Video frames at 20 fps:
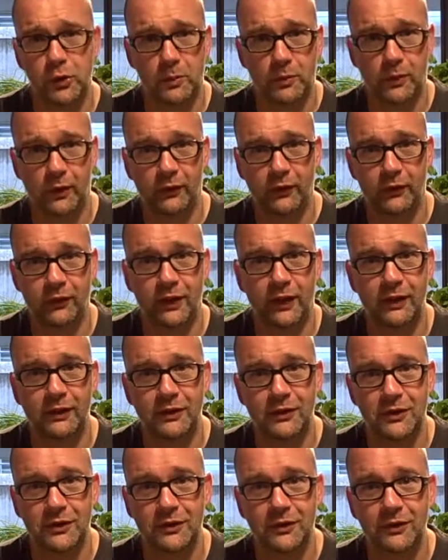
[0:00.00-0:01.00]
your
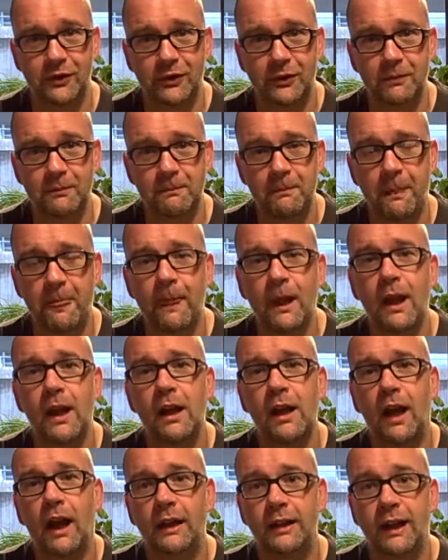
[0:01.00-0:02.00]
presentations,
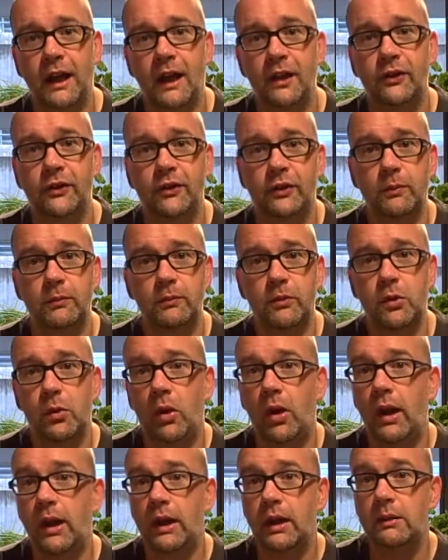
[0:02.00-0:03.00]
and it has some
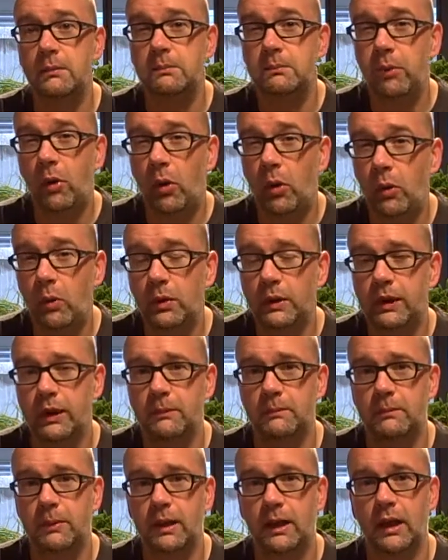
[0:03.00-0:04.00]
quite important
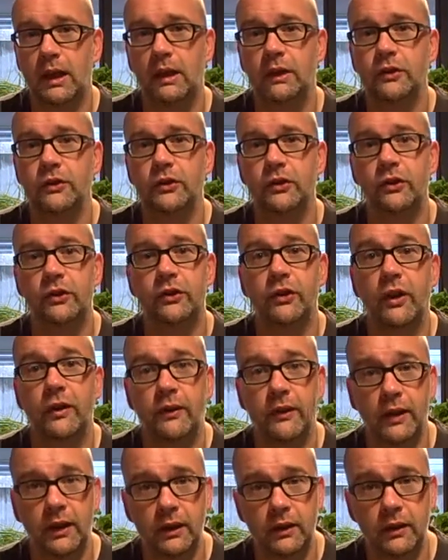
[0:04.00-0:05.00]
implications, I
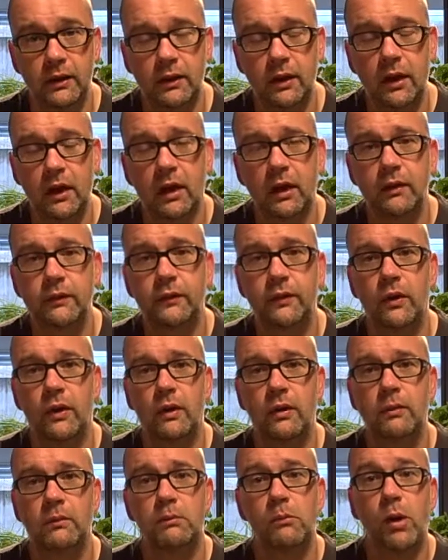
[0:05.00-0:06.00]
think,
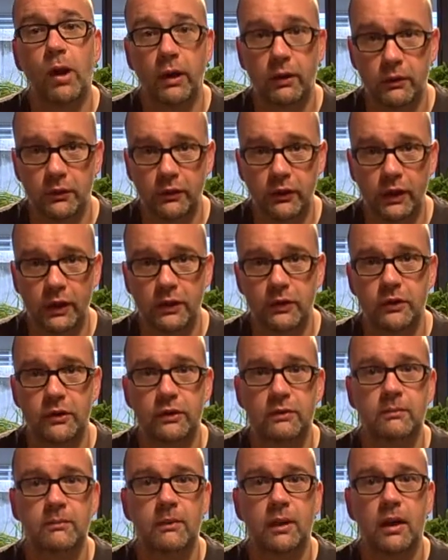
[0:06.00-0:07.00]
for microteach,
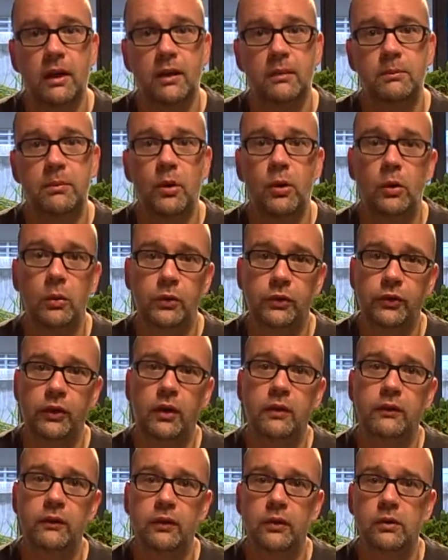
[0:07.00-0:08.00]
but
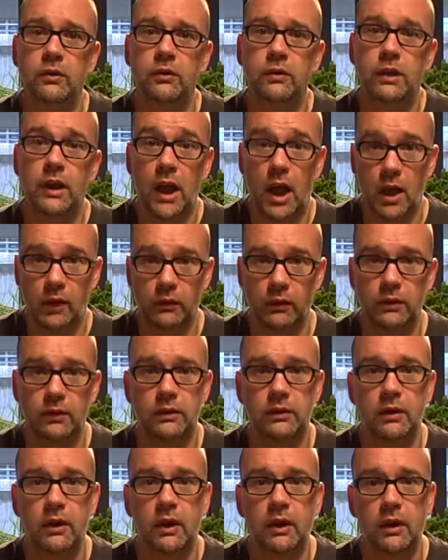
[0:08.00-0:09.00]
also for your current
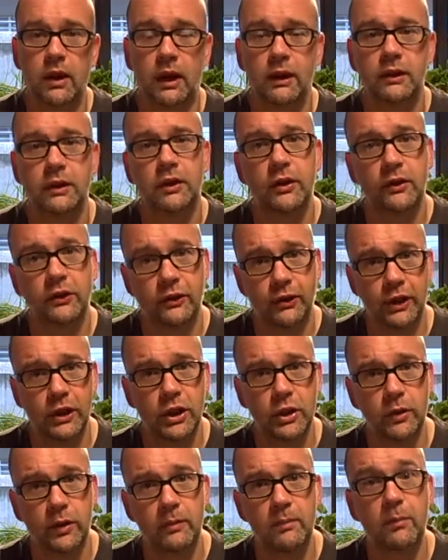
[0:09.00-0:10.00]
and
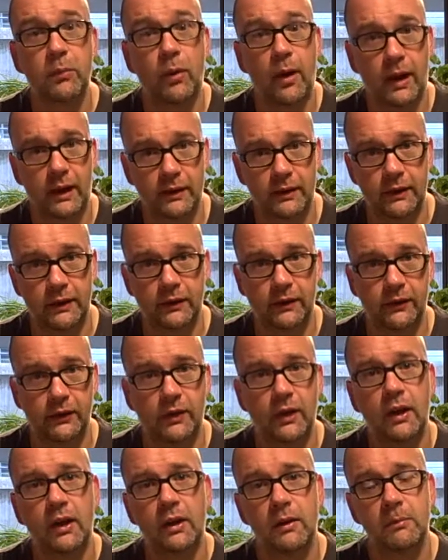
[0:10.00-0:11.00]
continuing practice
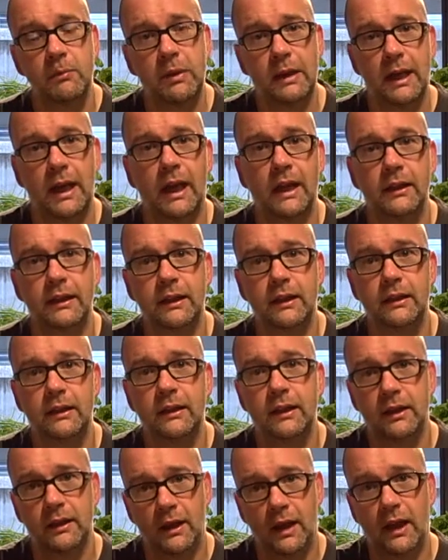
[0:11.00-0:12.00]
planning
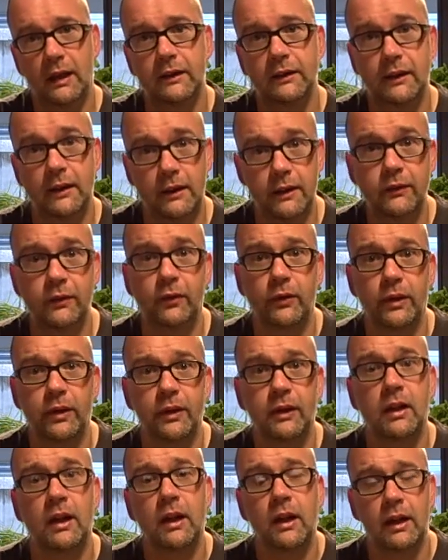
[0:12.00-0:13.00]
and
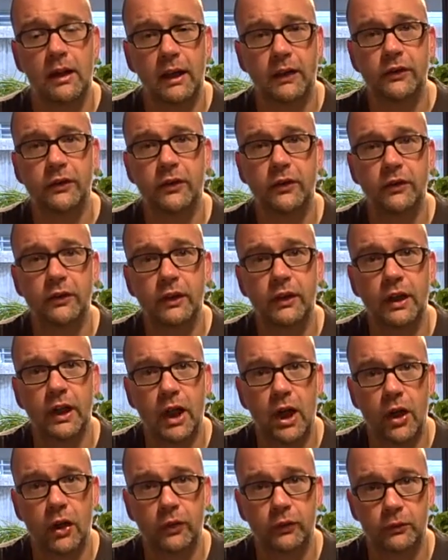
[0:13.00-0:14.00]
delivering lessons in the
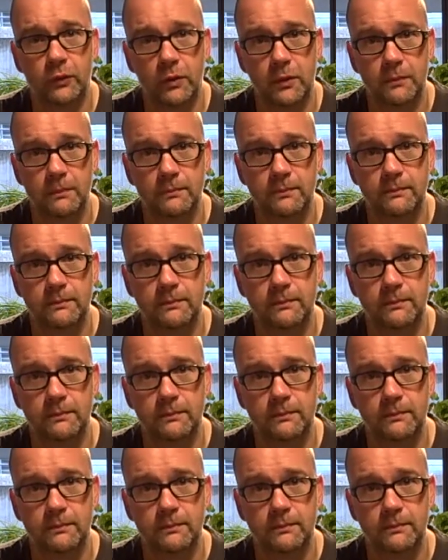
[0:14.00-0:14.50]
classroom.